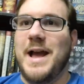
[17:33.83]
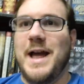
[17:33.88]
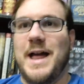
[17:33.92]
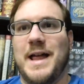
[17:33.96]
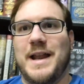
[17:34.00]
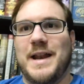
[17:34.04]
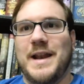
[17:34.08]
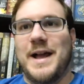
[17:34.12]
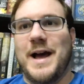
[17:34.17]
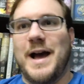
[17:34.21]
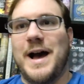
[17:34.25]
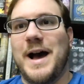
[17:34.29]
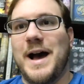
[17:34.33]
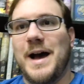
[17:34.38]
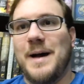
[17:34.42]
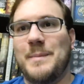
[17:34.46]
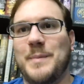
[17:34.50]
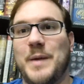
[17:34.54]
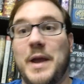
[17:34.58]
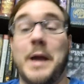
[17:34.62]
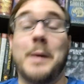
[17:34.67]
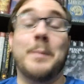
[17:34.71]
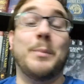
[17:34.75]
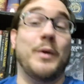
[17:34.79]

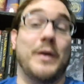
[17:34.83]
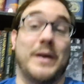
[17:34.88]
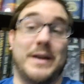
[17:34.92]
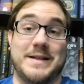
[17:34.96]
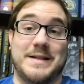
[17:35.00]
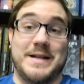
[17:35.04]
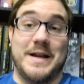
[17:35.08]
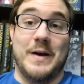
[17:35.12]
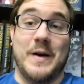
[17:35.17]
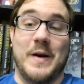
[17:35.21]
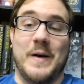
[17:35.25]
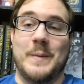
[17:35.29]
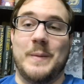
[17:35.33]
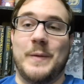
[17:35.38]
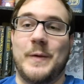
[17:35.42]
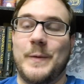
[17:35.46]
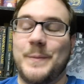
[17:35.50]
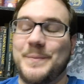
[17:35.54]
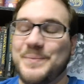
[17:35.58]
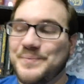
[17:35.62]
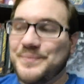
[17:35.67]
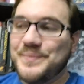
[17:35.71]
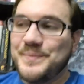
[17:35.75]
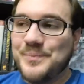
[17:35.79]
and being pretty
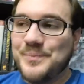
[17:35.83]
terrible